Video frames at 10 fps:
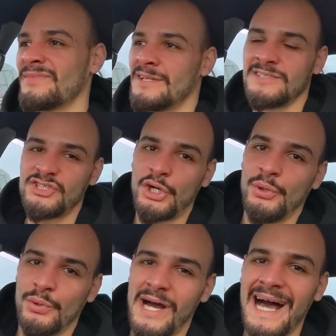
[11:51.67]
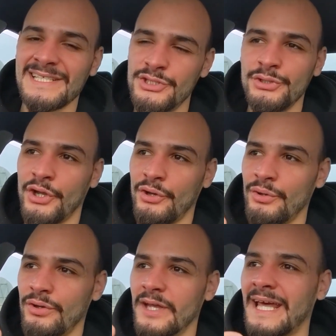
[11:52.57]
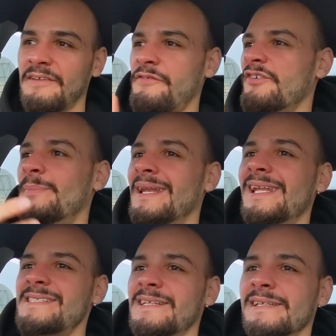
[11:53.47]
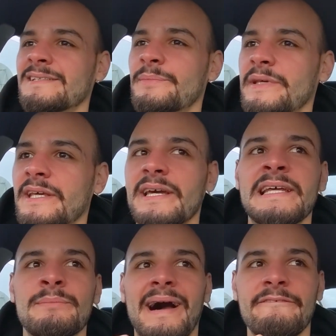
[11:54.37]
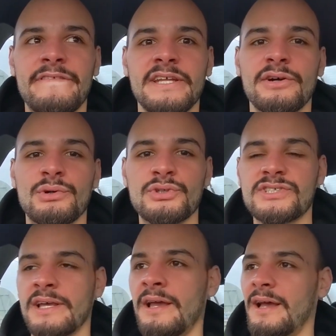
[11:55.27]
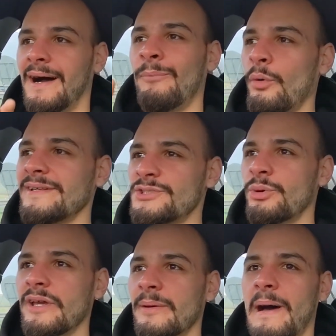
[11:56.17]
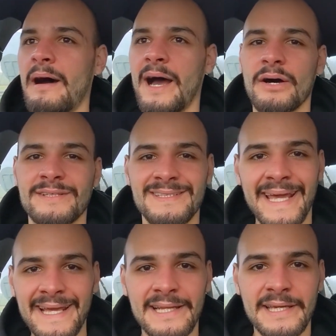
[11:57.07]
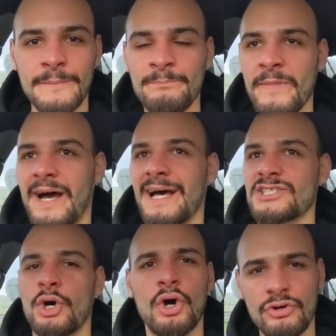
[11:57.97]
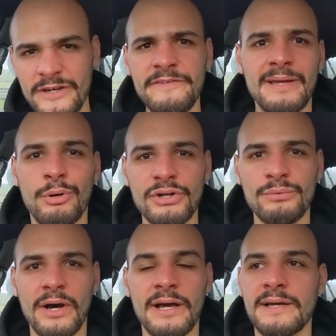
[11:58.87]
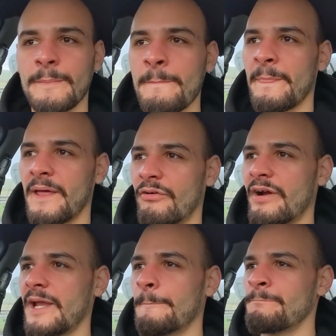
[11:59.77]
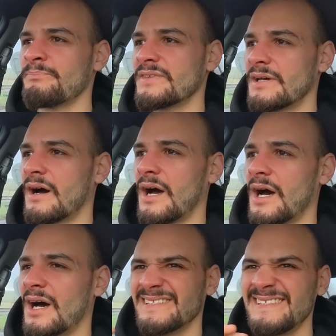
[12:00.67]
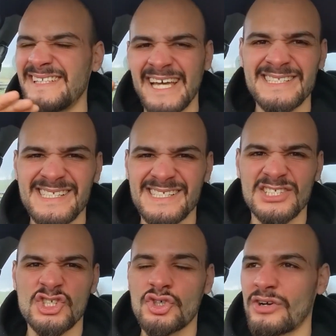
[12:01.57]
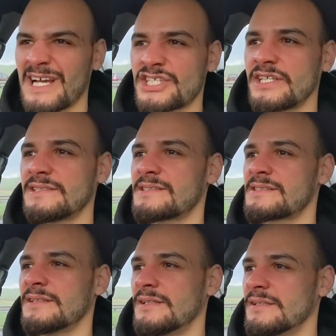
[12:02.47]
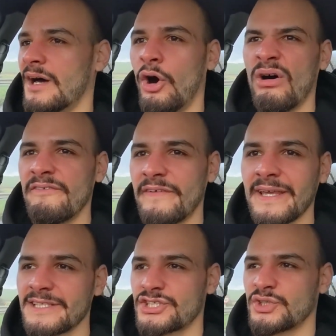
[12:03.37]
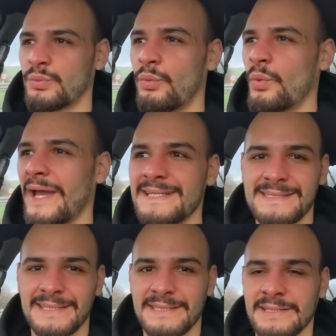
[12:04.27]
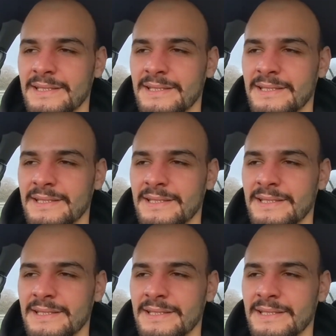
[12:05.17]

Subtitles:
So, as you know, and if you've been listening to me in my videos, I'm always talking about how the Daily has horrific bodywork. All right, dents, scratches, the whole thing is just wasted.